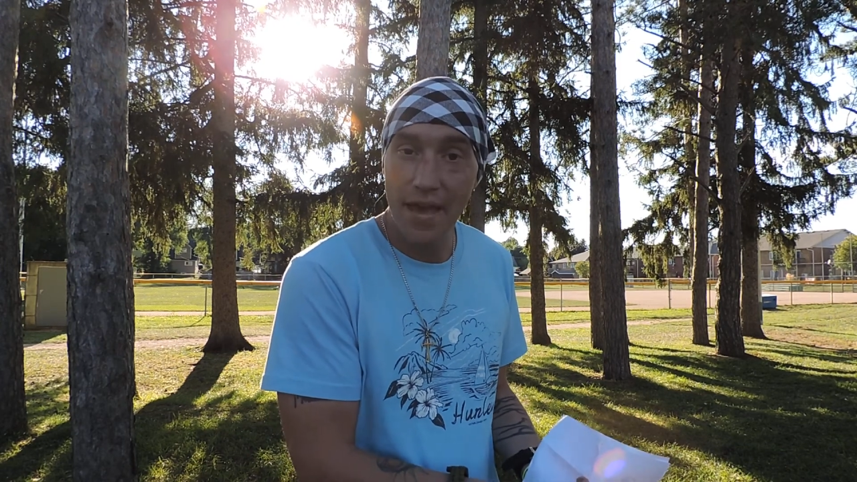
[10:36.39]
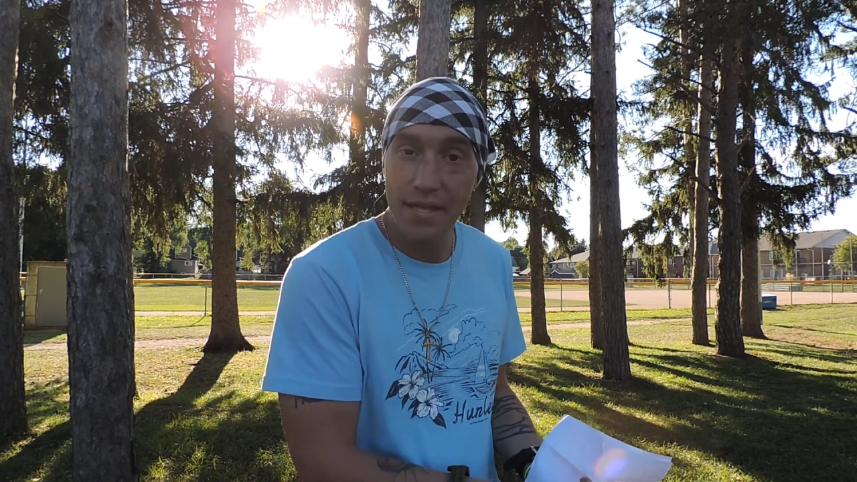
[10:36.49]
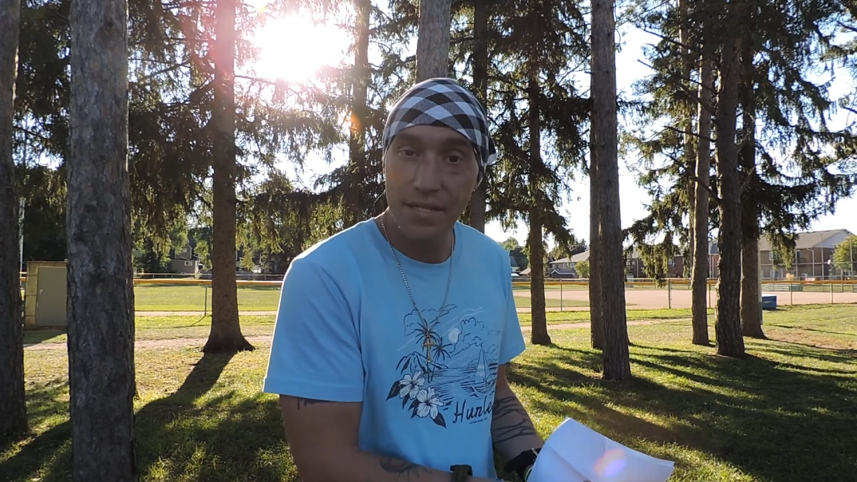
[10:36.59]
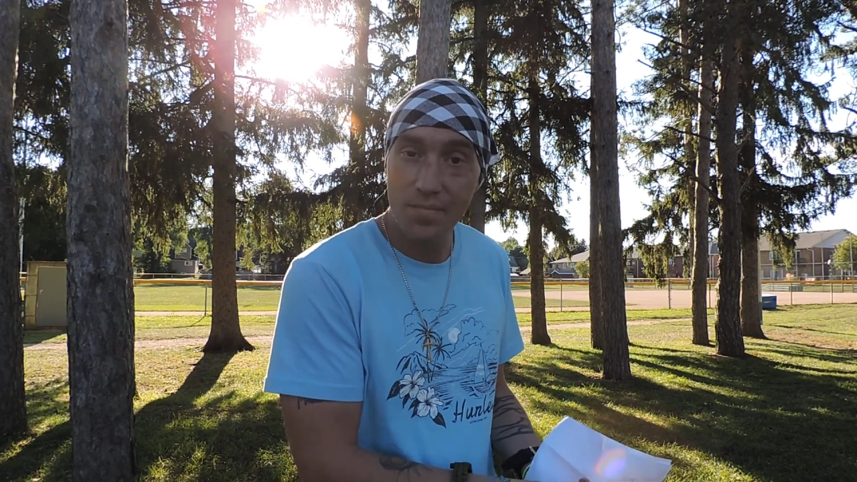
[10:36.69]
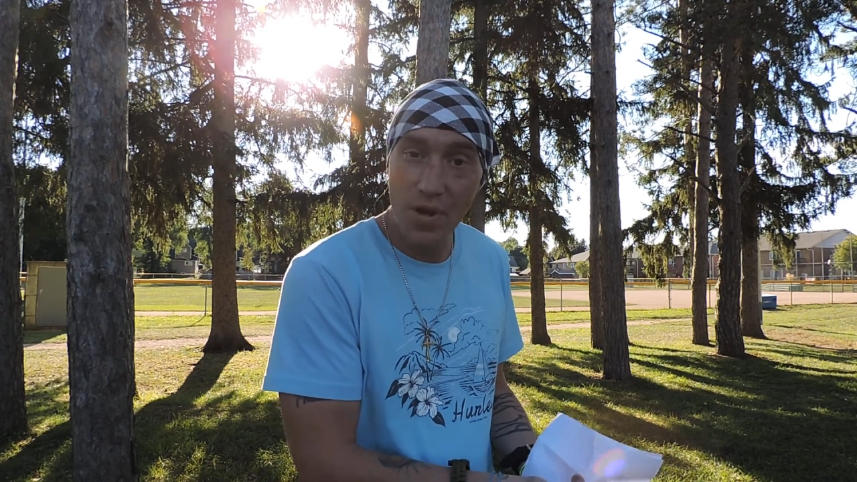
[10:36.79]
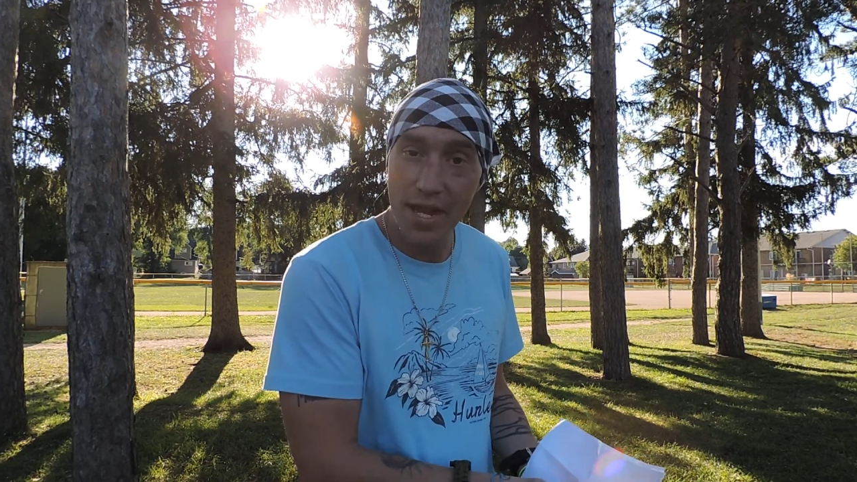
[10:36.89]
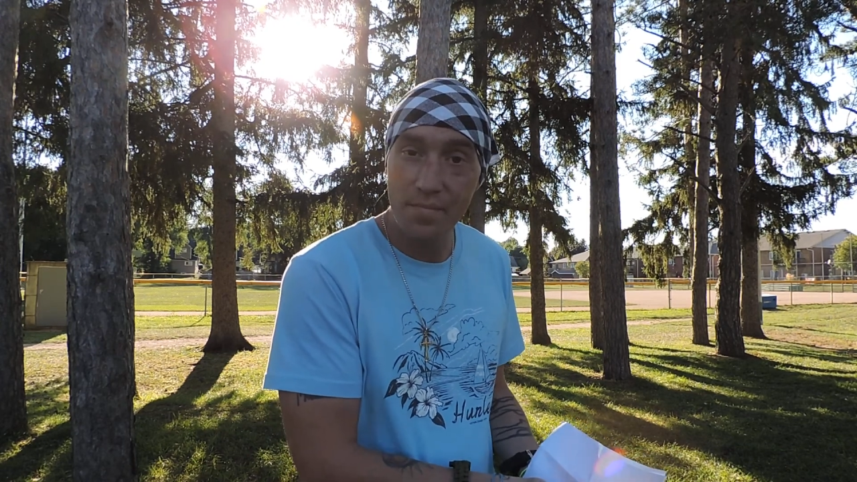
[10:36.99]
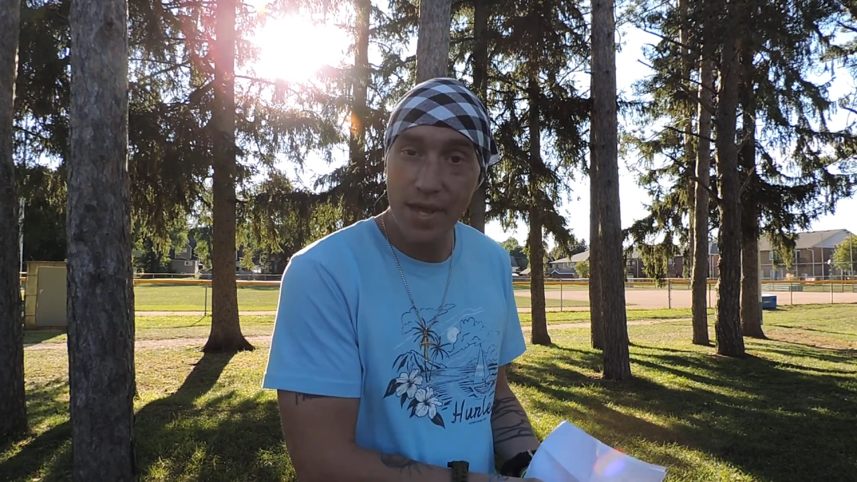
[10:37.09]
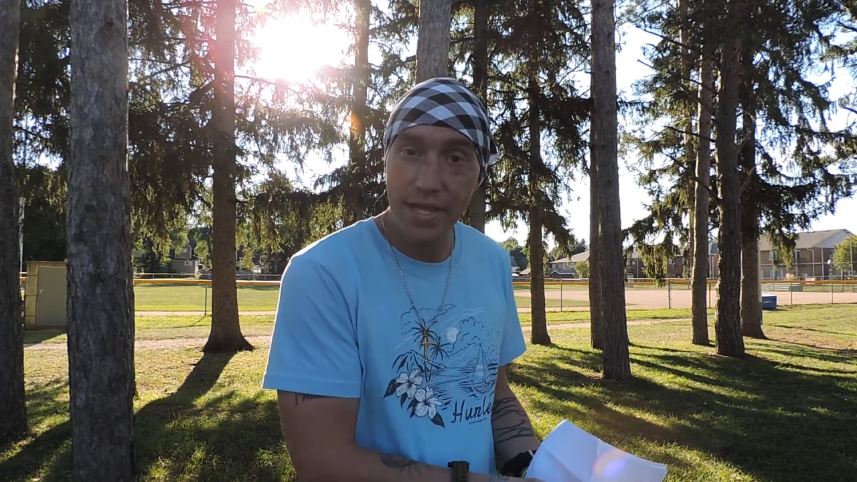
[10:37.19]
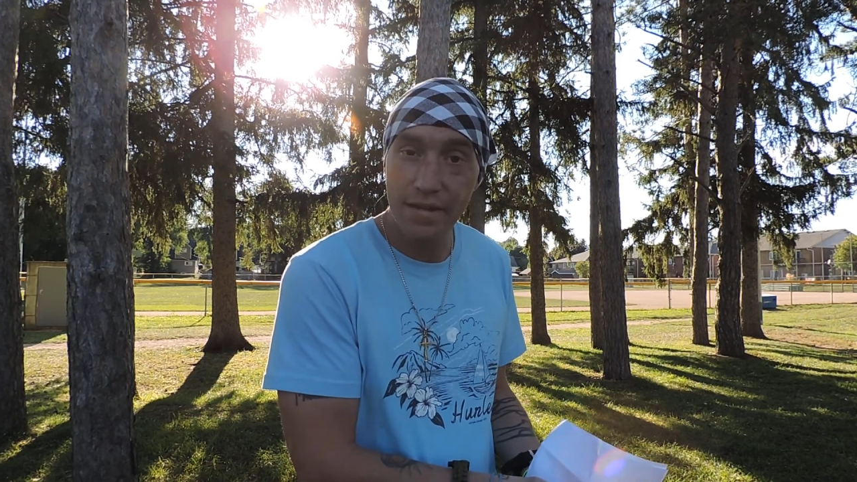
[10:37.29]
as a bread
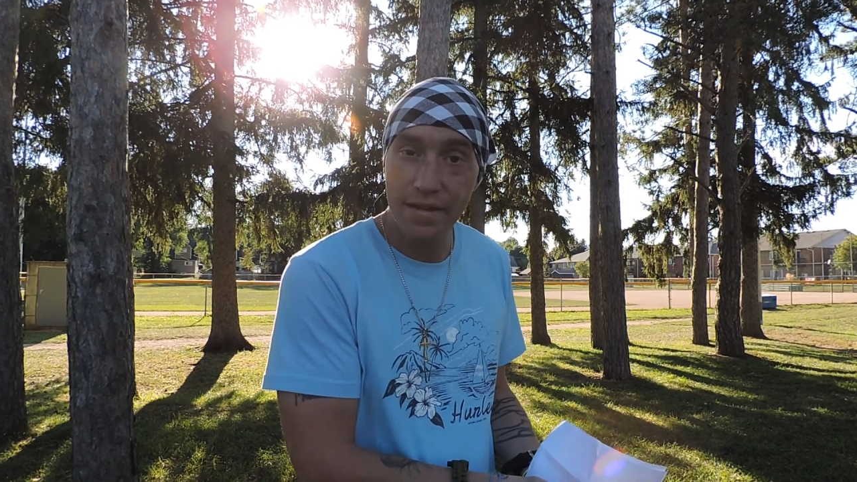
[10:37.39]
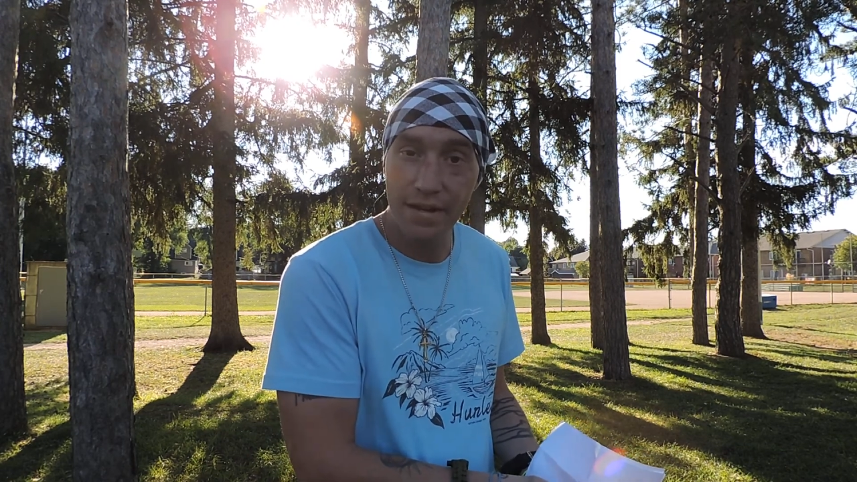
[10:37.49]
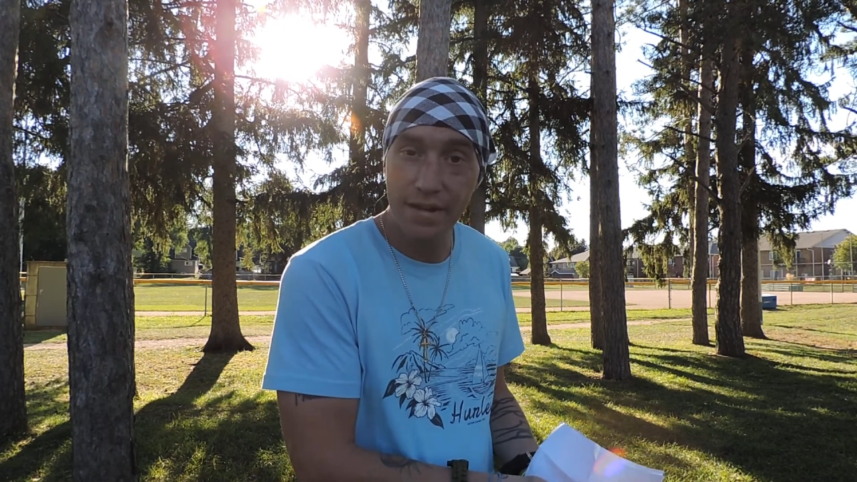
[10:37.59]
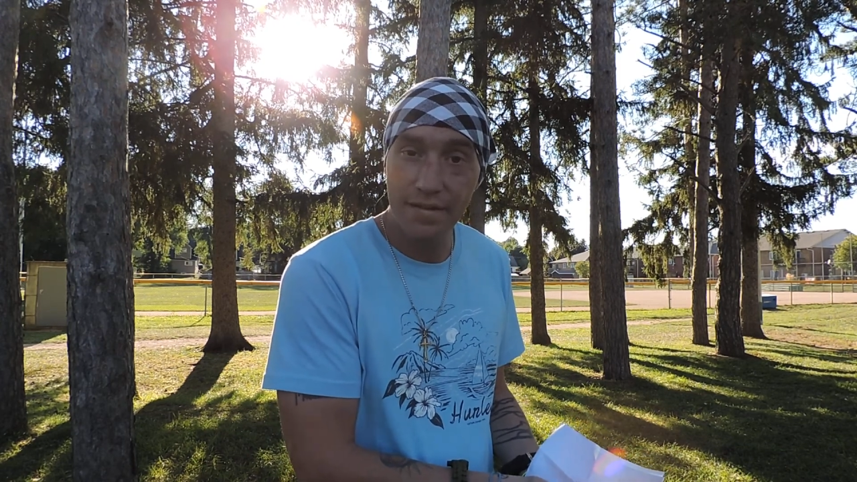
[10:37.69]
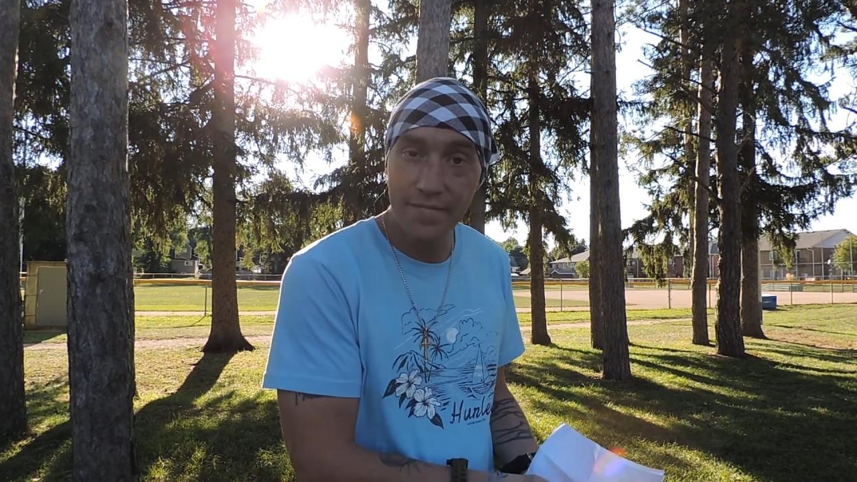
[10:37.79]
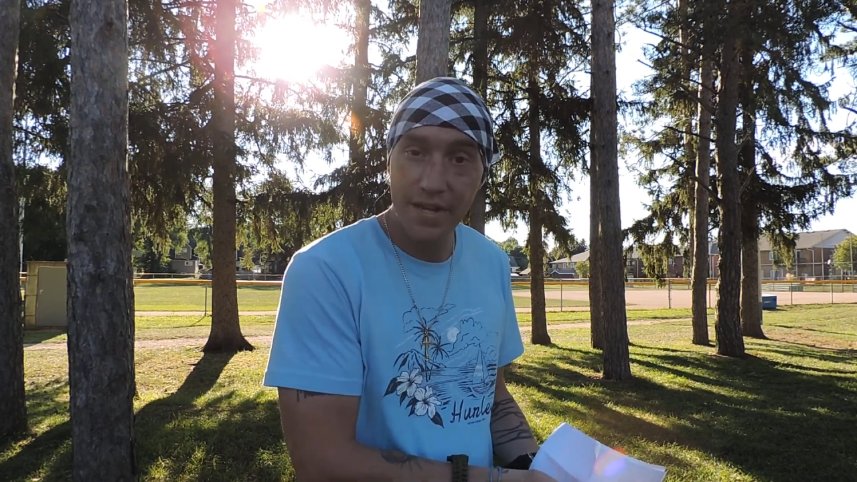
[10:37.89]
maker